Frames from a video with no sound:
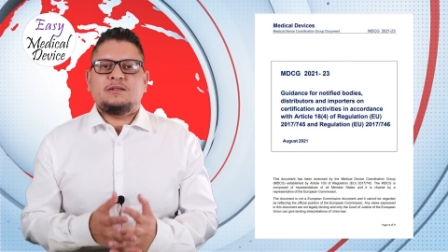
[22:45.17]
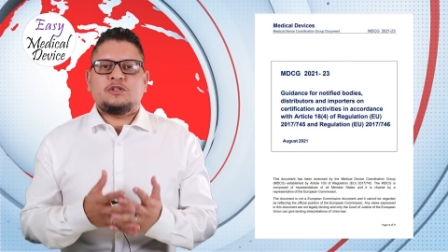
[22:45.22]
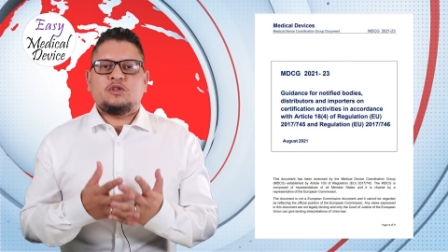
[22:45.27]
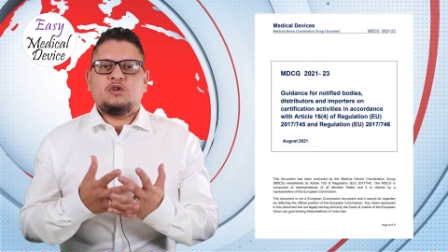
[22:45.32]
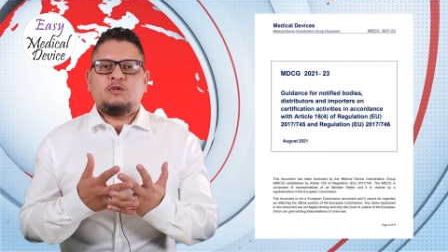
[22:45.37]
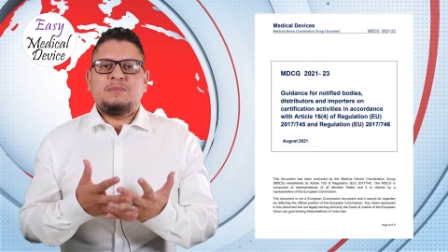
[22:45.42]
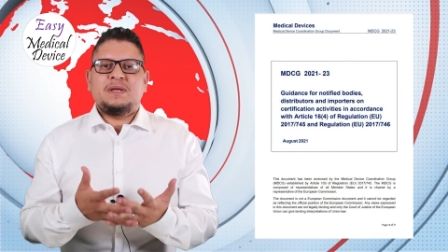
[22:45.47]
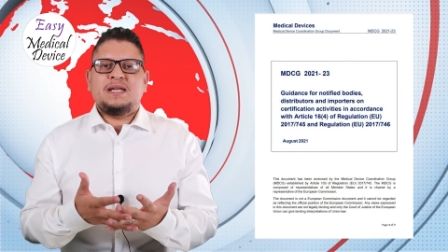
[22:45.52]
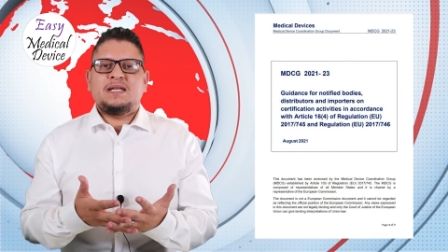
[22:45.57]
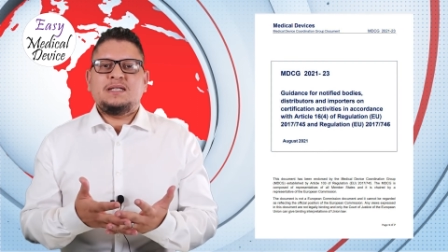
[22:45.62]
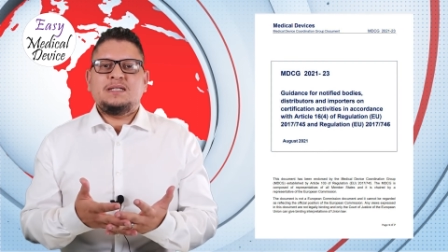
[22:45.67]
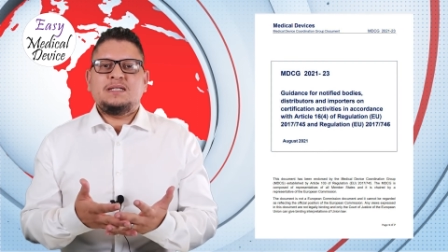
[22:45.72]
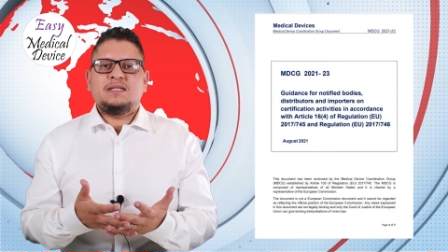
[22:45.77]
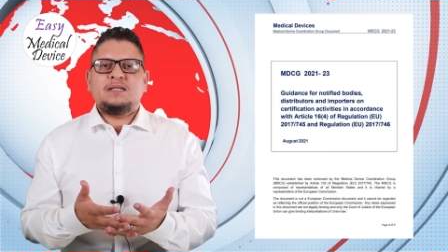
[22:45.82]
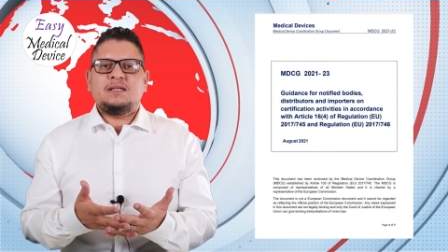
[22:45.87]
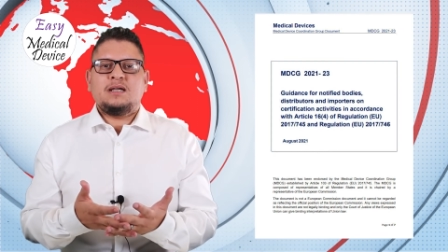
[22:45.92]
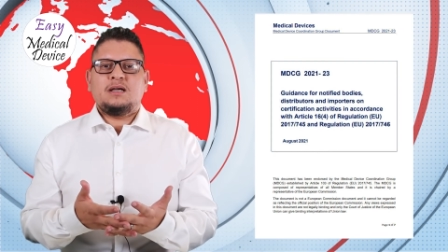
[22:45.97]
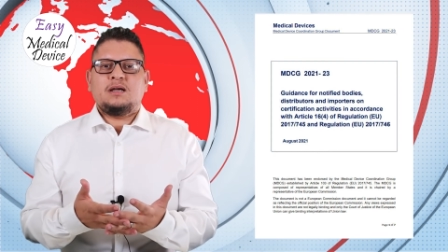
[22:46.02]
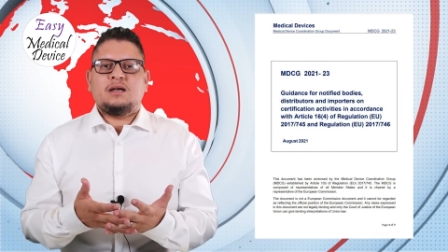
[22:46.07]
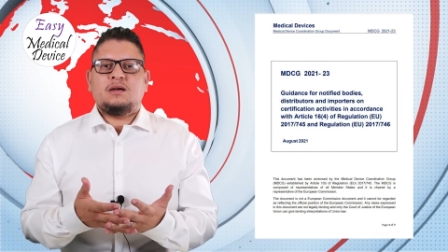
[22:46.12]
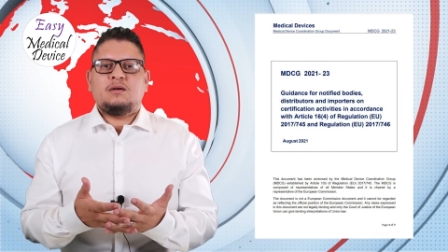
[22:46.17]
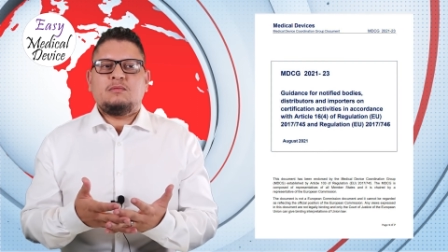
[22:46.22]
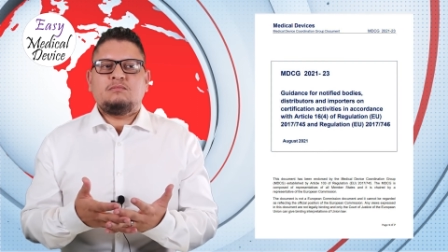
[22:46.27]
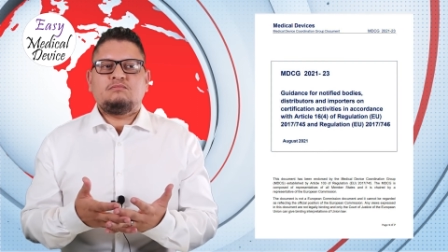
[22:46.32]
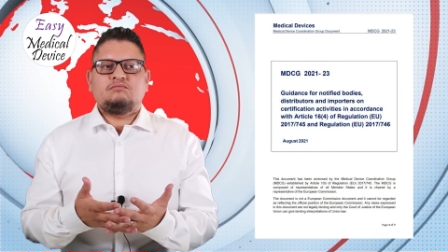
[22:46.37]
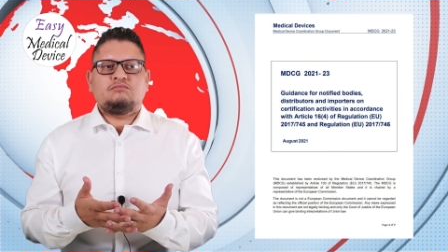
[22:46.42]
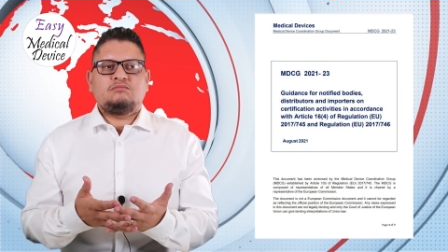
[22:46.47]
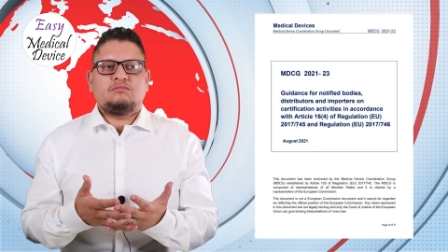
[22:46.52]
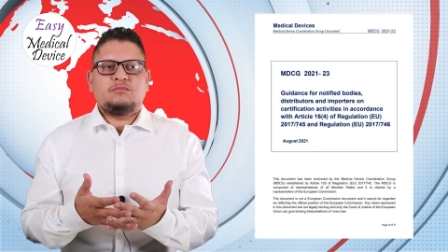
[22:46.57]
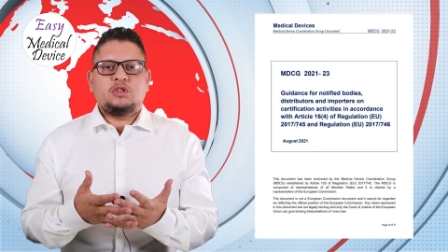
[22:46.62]
So mainly
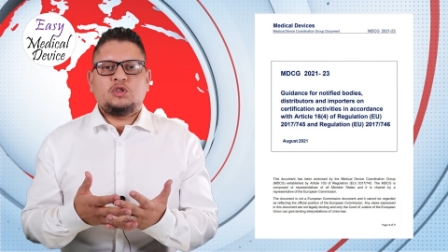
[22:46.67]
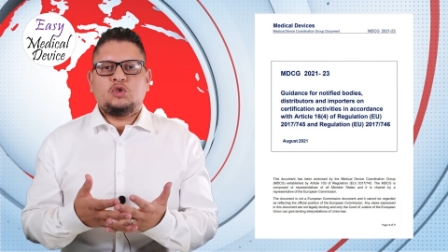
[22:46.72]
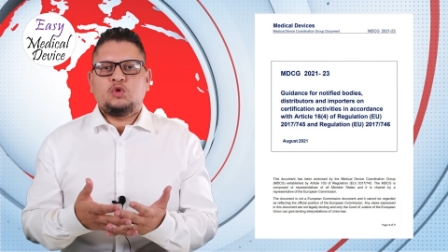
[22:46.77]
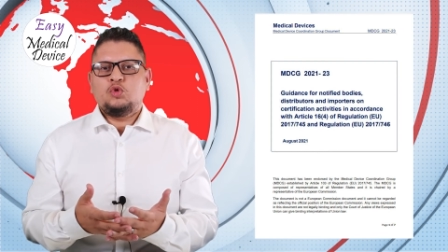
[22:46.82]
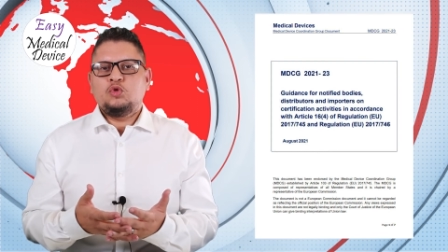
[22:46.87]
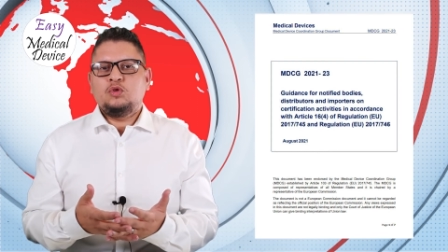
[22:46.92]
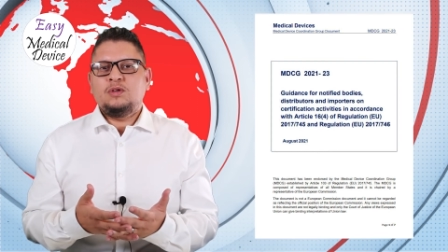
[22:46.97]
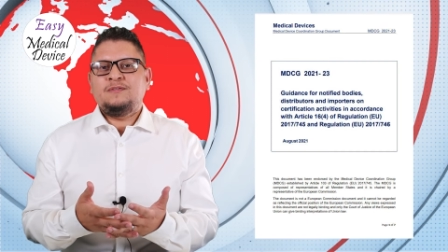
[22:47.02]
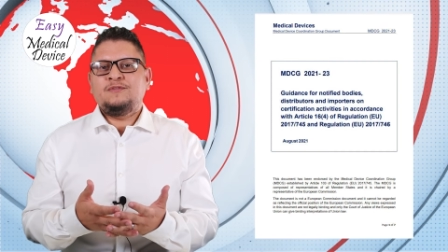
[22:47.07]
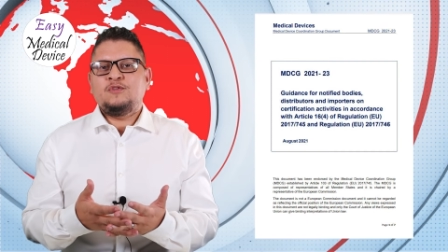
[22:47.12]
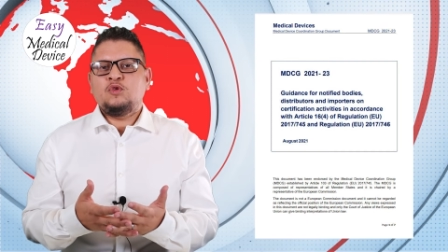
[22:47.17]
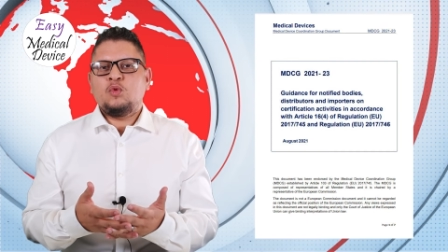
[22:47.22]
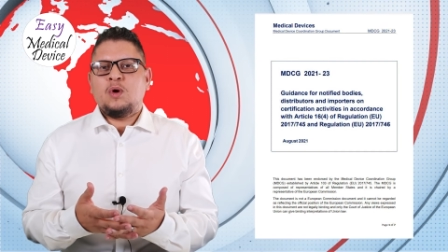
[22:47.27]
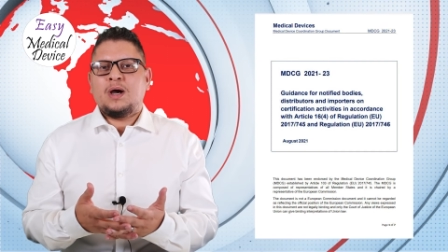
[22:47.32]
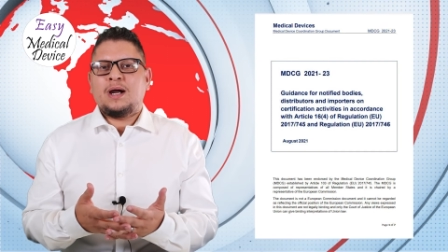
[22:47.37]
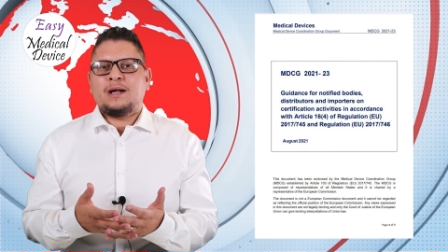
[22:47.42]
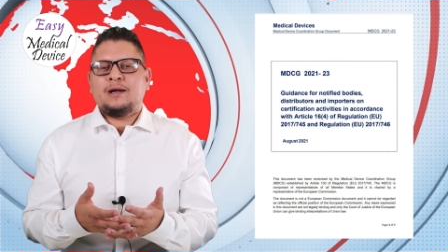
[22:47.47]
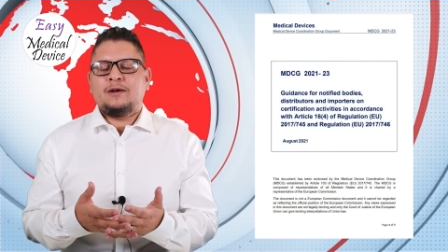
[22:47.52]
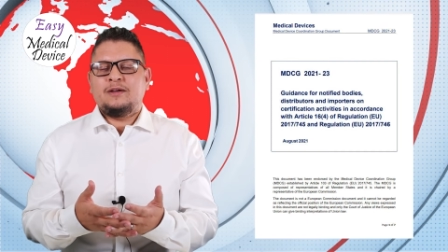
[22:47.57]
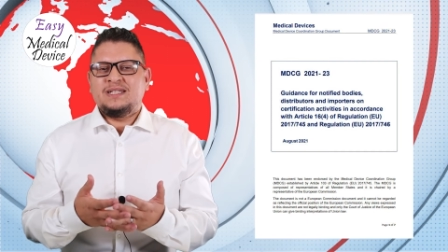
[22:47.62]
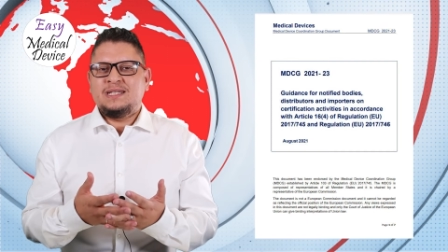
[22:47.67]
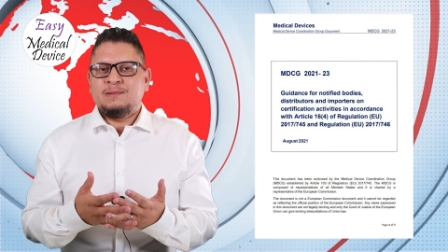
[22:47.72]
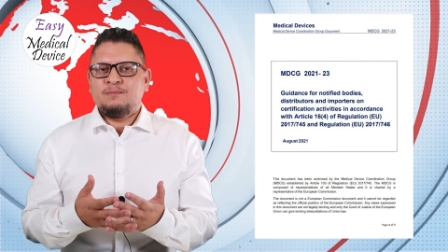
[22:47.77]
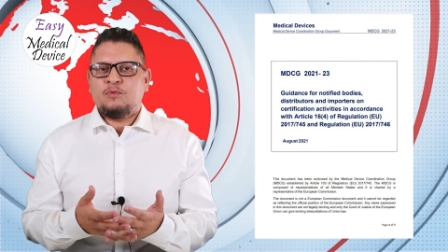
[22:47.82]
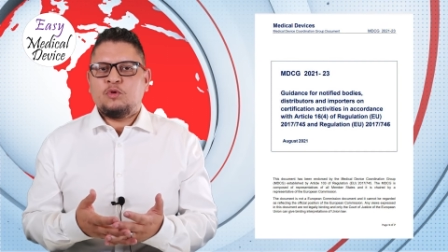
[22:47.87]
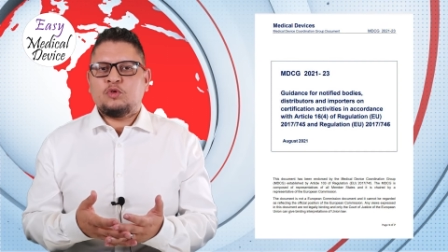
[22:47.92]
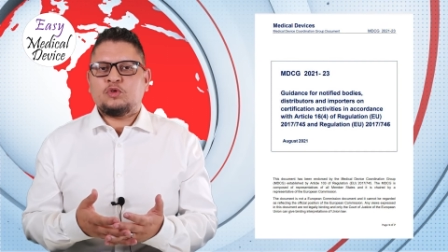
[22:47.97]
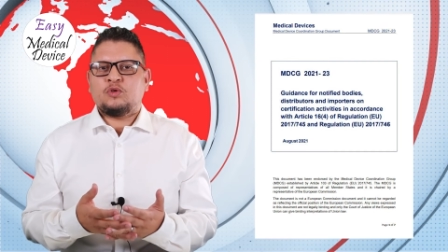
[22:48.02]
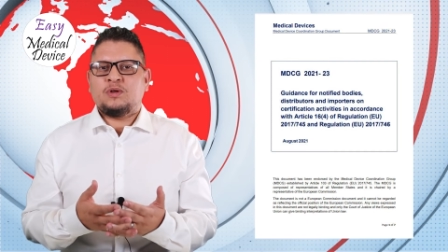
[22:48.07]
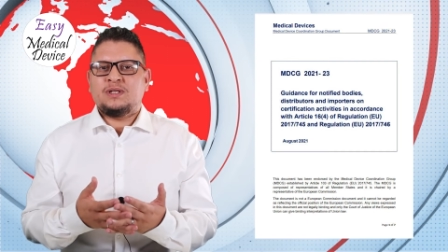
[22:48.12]
you, if you are an
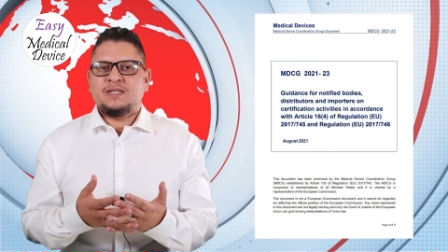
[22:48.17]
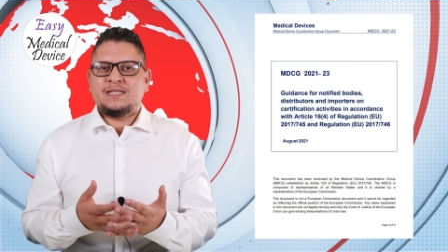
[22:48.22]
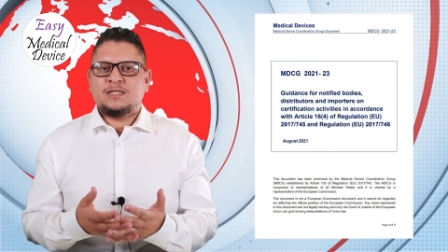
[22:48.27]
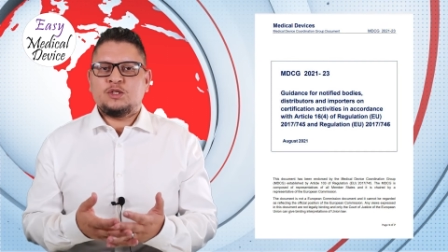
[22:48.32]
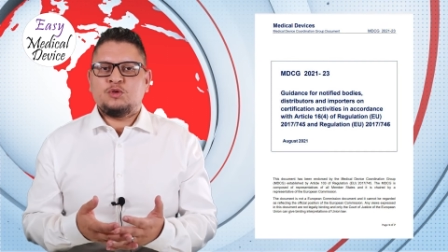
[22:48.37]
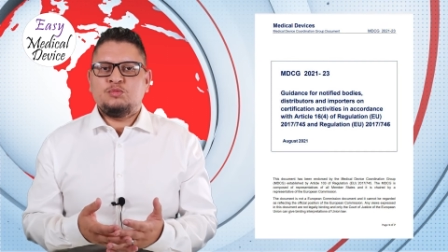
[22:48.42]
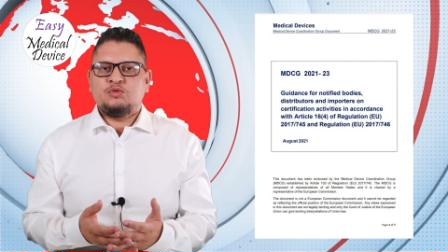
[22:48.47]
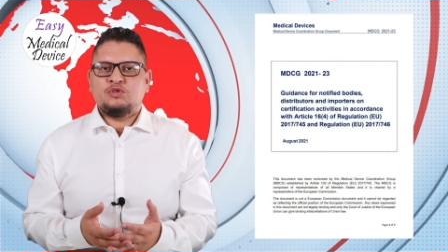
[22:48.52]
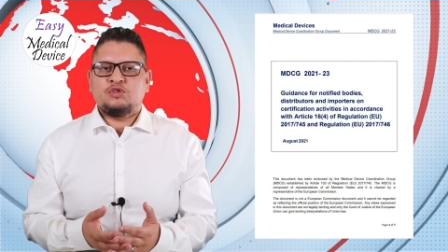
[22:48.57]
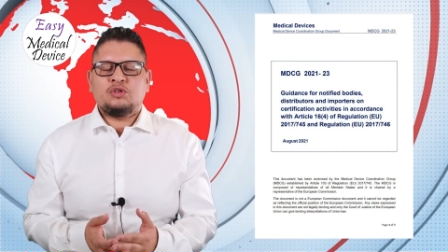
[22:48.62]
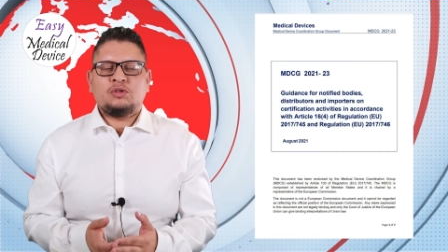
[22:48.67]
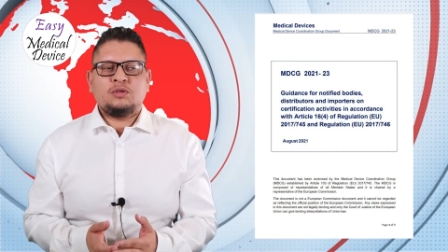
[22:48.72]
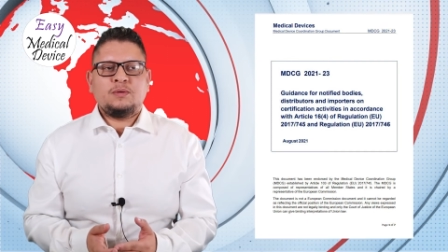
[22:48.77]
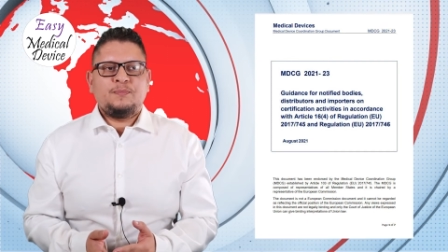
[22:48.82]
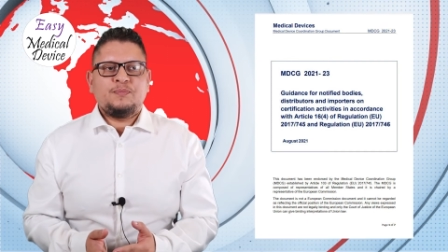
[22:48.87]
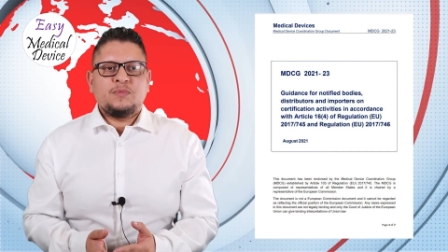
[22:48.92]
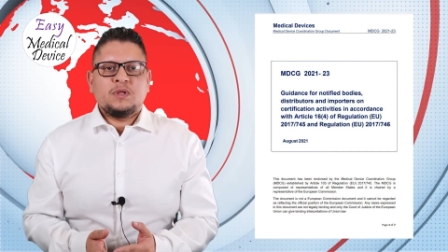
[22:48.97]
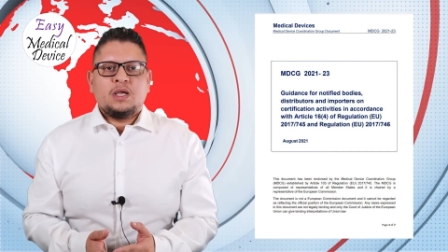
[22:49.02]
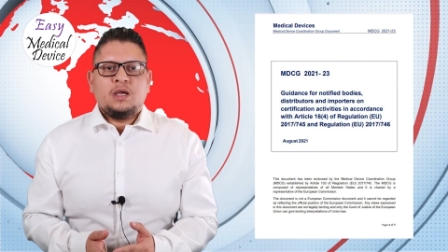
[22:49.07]
importer and distributor,